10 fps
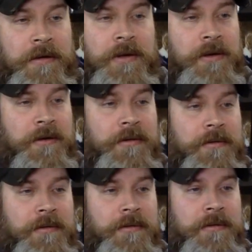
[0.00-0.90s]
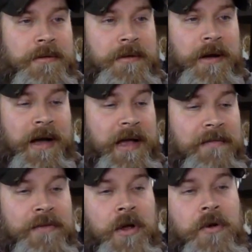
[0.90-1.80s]
No. I
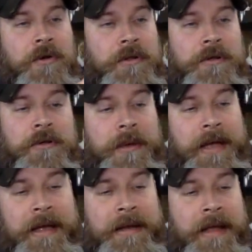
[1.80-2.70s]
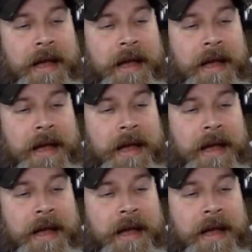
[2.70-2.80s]
have no clue, man.